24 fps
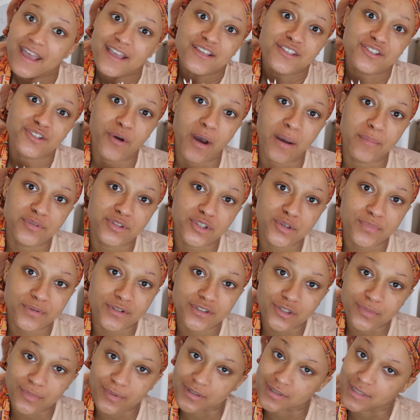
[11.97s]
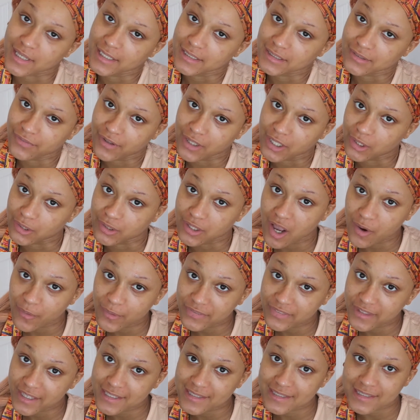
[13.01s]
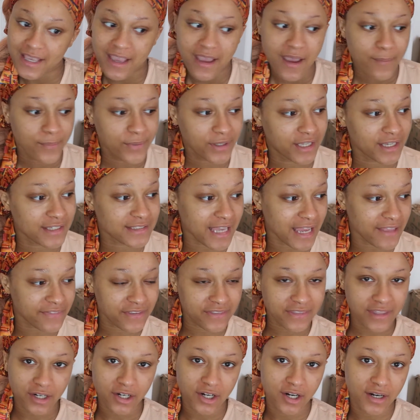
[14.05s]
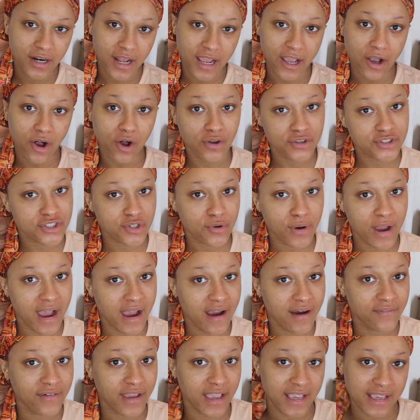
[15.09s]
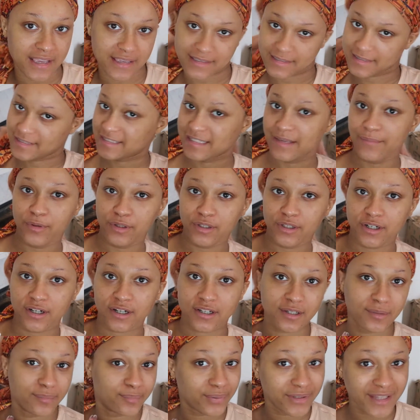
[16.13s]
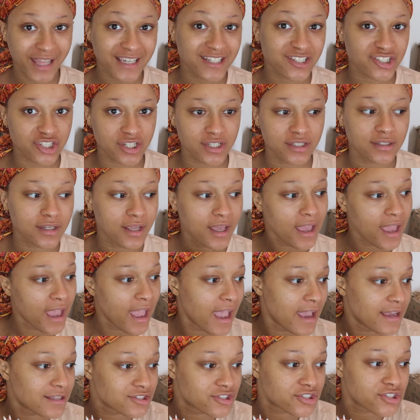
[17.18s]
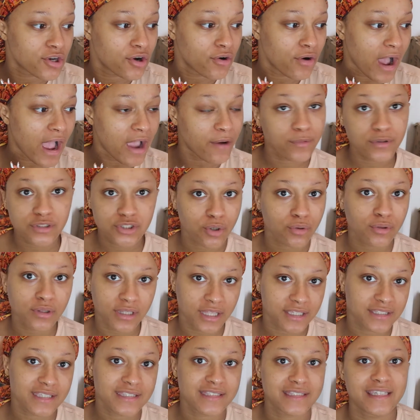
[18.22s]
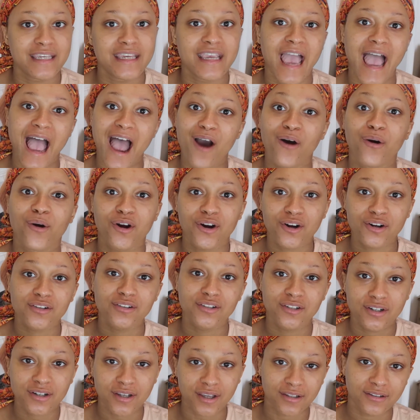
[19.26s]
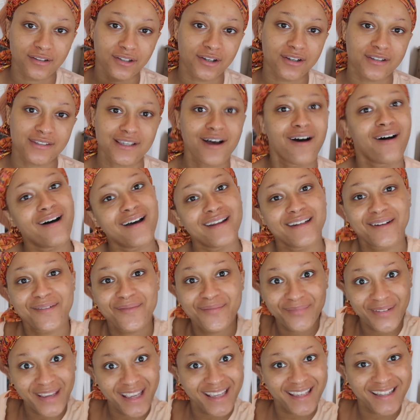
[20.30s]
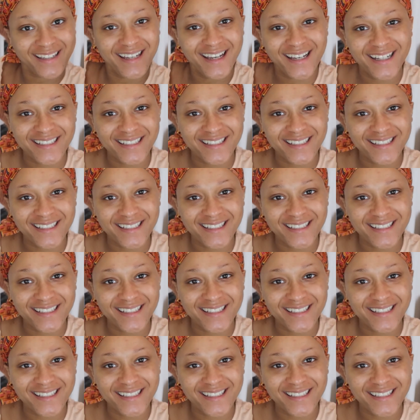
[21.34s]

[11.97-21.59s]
So I'm super excited to follow along with this because I think that her and I also have a similar complexion, and so I would totally like to see how her look looks on me.